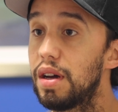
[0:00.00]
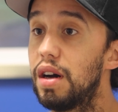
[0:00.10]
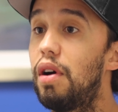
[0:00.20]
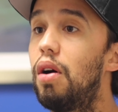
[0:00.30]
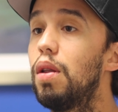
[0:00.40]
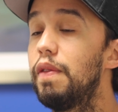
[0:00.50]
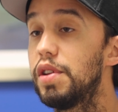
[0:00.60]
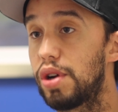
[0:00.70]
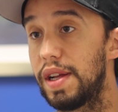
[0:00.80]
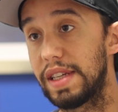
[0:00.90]
of all of
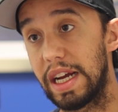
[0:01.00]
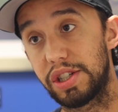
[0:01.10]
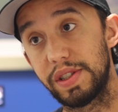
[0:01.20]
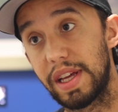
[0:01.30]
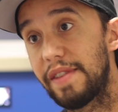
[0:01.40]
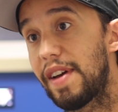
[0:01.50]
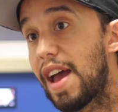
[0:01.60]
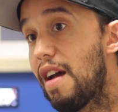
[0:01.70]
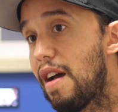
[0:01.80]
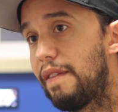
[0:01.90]
the transactions that have
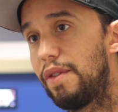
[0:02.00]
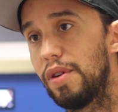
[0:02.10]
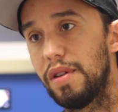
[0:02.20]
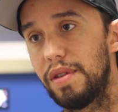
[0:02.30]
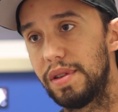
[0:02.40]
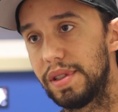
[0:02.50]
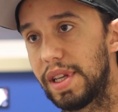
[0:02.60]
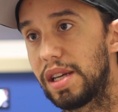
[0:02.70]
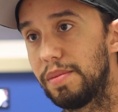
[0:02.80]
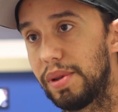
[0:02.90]
ever
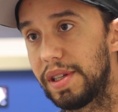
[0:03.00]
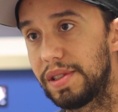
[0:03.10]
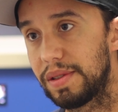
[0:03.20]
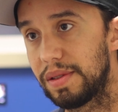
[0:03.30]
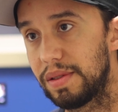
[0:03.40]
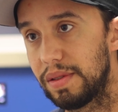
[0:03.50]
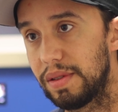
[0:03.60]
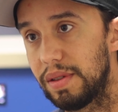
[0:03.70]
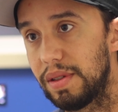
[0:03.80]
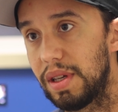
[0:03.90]
taken place
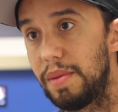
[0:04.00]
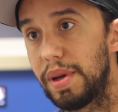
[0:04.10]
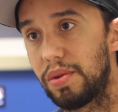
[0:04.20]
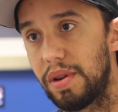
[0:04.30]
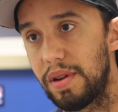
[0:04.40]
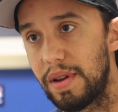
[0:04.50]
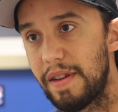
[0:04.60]
in Bitcoin.